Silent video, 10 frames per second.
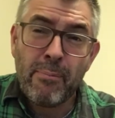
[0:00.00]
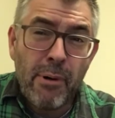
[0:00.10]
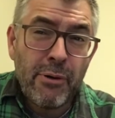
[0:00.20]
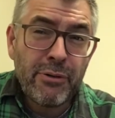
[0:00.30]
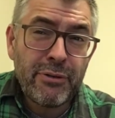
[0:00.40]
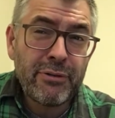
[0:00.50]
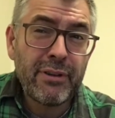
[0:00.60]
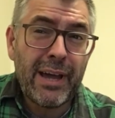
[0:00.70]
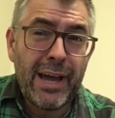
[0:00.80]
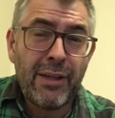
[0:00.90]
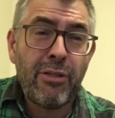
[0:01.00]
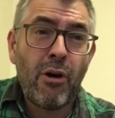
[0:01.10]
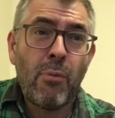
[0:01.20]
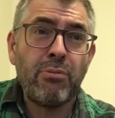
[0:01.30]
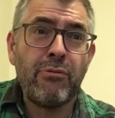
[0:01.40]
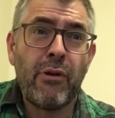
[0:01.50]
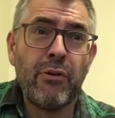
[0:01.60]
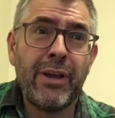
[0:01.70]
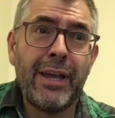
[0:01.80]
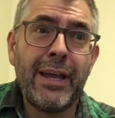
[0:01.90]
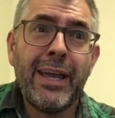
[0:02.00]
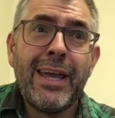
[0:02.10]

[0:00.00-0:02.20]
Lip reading: most thought-provoking